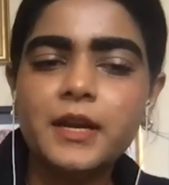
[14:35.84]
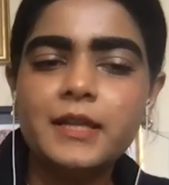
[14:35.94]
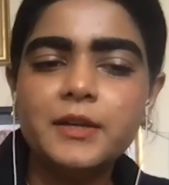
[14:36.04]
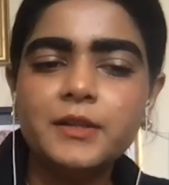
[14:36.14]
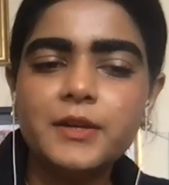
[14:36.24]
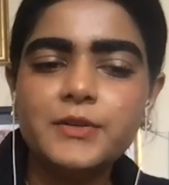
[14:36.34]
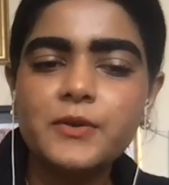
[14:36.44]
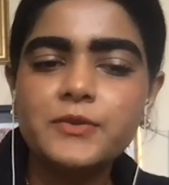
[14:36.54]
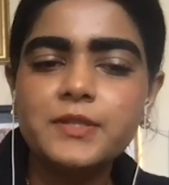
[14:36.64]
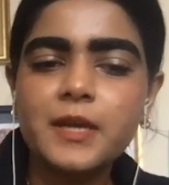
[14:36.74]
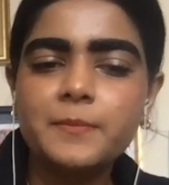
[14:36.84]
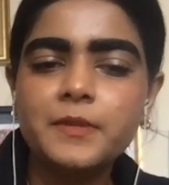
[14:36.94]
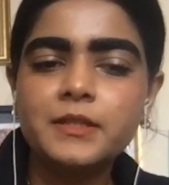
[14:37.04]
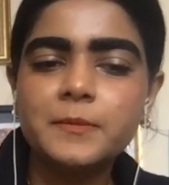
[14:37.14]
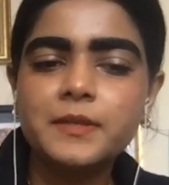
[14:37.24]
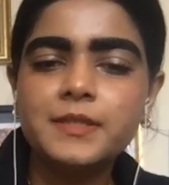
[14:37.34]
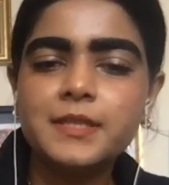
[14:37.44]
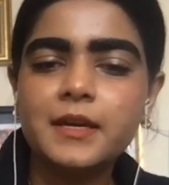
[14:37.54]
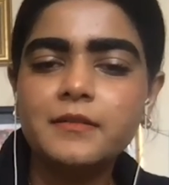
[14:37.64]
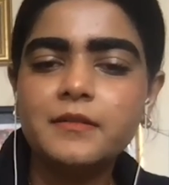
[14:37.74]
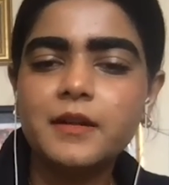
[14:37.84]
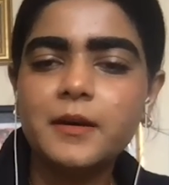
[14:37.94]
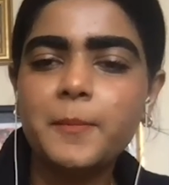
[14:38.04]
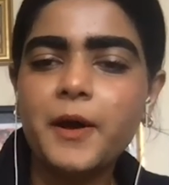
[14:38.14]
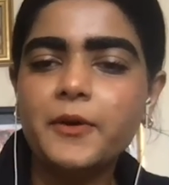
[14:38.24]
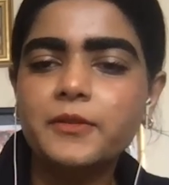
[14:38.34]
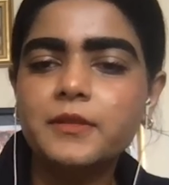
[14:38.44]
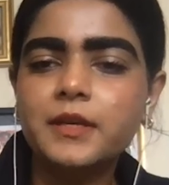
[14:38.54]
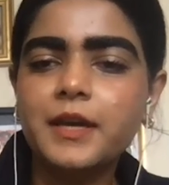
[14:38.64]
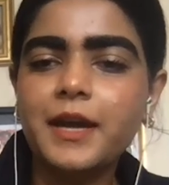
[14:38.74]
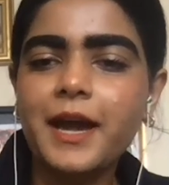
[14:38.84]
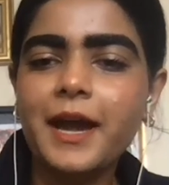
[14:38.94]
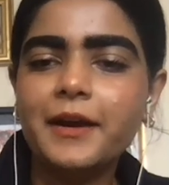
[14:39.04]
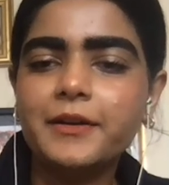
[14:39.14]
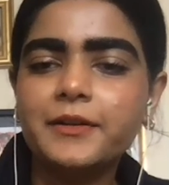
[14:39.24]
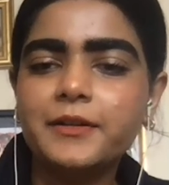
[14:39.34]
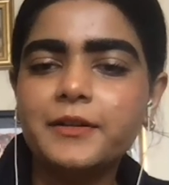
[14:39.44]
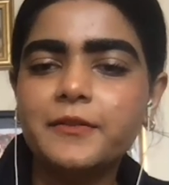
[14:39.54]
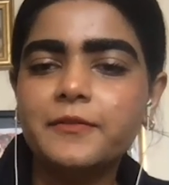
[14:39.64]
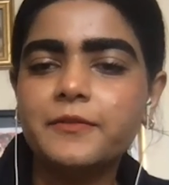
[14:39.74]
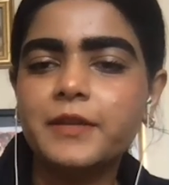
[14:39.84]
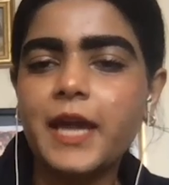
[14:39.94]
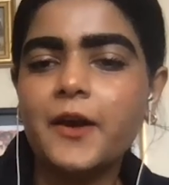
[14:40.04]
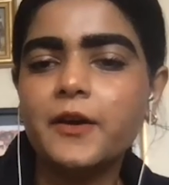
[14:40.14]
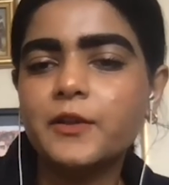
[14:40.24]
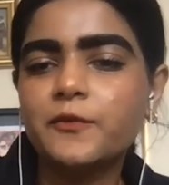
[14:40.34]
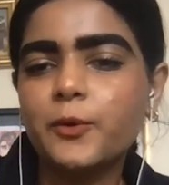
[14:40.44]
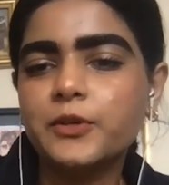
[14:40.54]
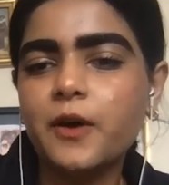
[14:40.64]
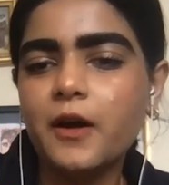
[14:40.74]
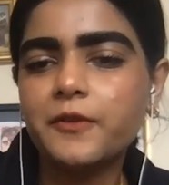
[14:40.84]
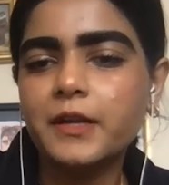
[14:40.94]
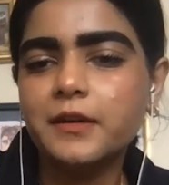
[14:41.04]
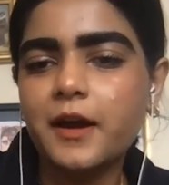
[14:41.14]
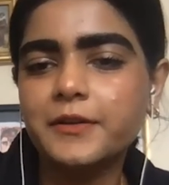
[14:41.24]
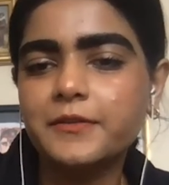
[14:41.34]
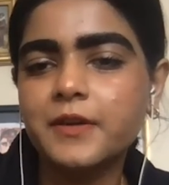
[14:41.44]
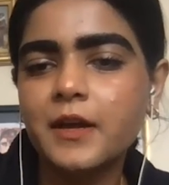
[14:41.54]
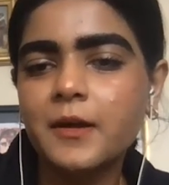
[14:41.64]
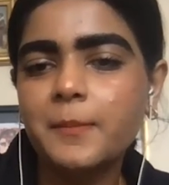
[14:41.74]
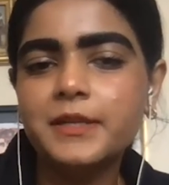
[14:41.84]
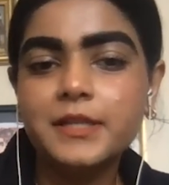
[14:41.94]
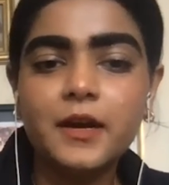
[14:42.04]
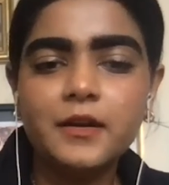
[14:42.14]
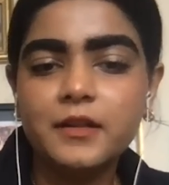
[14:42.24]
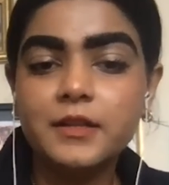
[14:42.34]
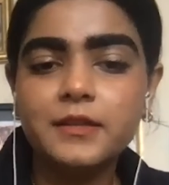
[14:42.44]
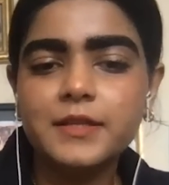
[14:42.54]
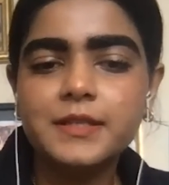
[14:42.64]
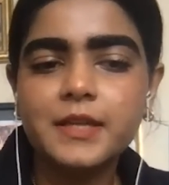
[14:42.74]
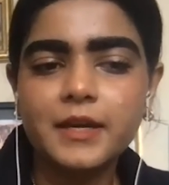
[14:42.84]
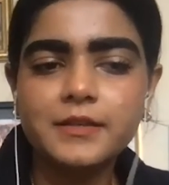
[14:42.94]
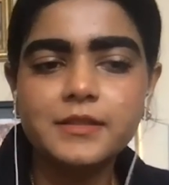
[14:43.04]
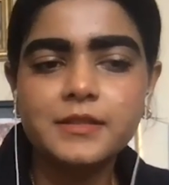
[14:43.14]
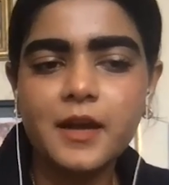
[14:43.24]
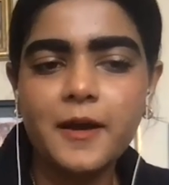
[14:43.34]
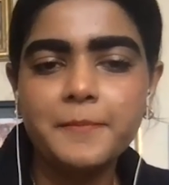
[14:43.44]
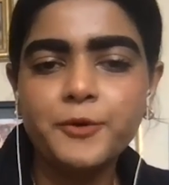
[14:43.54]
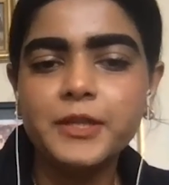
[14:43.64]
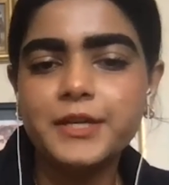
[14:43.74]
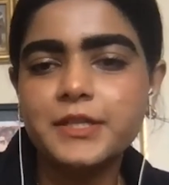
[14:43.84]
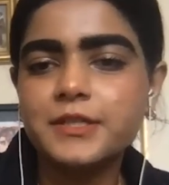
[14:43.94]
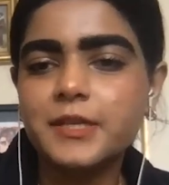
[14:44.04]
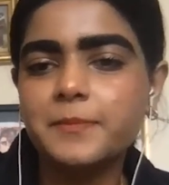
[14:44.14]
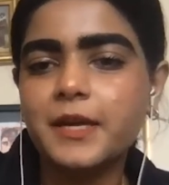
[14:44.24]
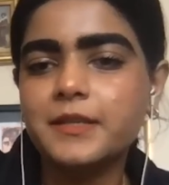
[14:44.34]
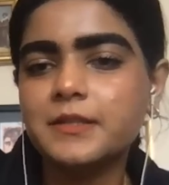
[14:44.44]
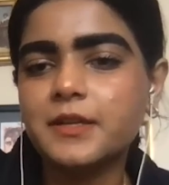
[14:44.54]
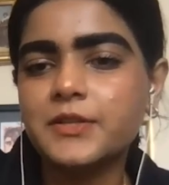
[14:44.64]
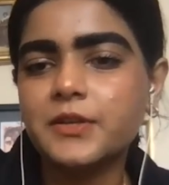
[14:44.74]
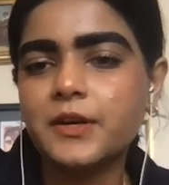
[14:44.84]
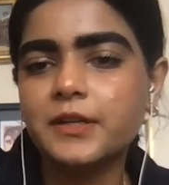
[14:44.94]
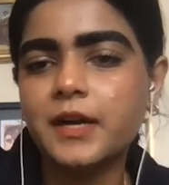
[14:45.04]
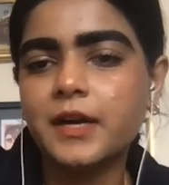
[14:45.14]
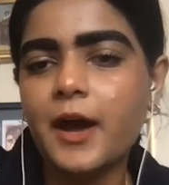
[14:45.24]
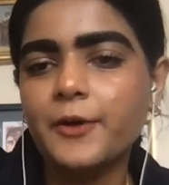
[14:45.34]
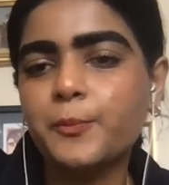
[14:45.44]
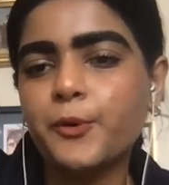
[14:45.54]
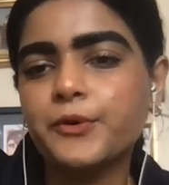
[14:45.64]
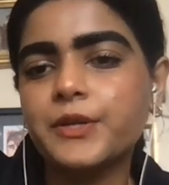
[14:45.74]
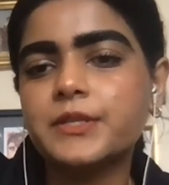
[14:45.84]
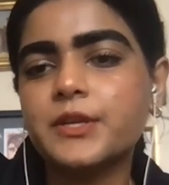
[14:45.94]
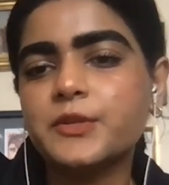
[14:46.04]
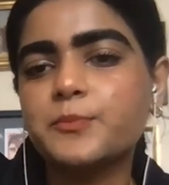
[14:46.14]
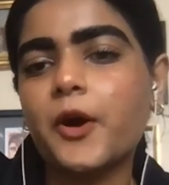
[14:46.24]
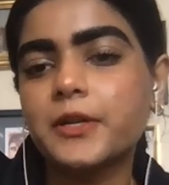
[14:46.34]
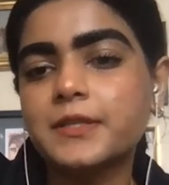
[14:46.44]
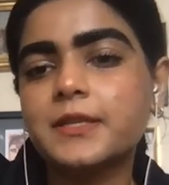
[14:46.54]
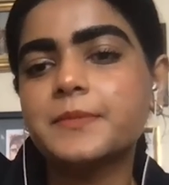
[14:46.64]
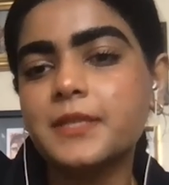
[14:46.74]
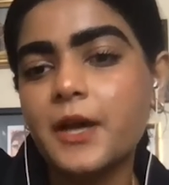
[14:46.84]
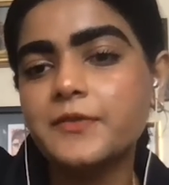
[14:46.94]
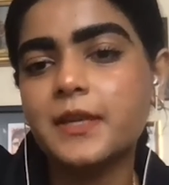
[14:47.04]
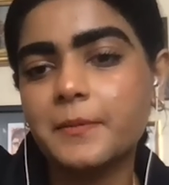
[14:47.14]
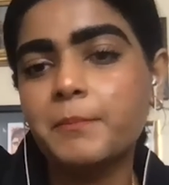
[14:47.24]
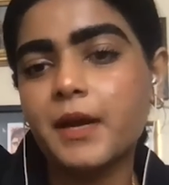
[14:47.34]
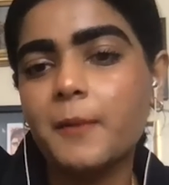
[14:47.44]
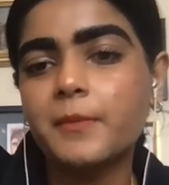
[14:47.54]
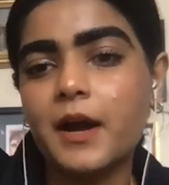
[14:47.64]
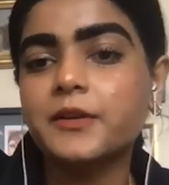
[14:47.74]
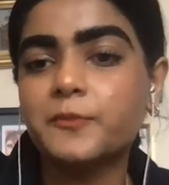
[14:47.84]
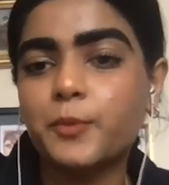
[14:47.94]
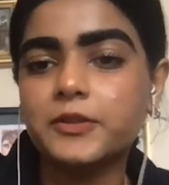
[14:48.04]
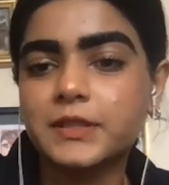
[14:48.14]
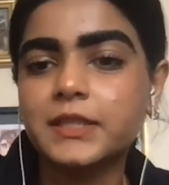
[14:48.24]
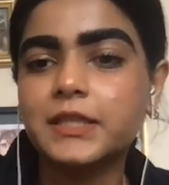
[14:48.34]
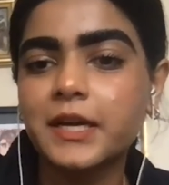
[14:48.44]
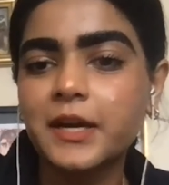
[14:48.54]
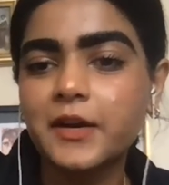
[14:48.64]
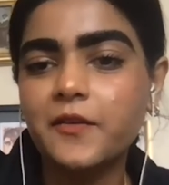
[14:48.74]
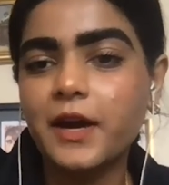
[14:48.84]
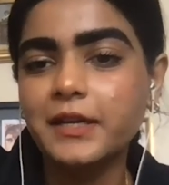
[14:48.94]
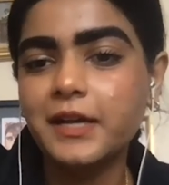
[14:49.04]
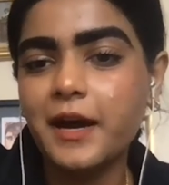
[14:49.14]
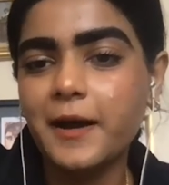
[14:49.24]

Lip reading: And I think there's also something to be said about the act of carrying the photograph, right? The kind of maternal, in this case, relationship that's asserted in how the protesters' bodies themselves they become a kind of proxy, right?